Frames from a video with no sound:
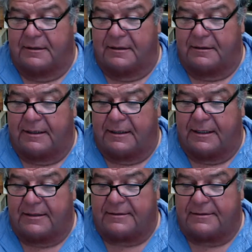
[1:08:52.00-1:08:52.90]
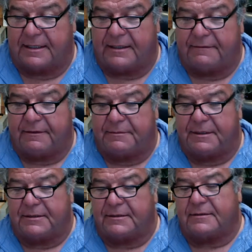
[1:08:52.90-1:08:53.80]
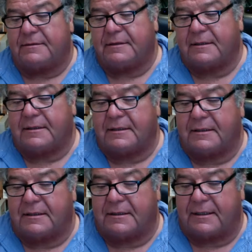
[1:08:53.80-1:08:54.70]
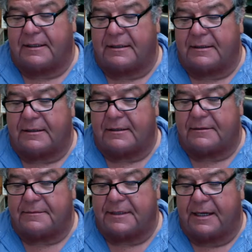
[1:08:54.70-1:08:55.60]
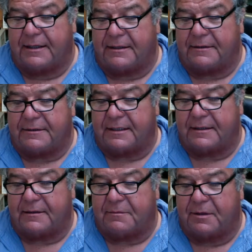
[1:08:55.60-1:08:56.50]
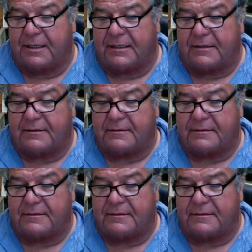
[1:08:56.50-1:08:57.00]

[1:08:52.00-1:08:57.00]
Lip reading: All right, guys. Thank you very much. And yeah, I'm going to go take a little break.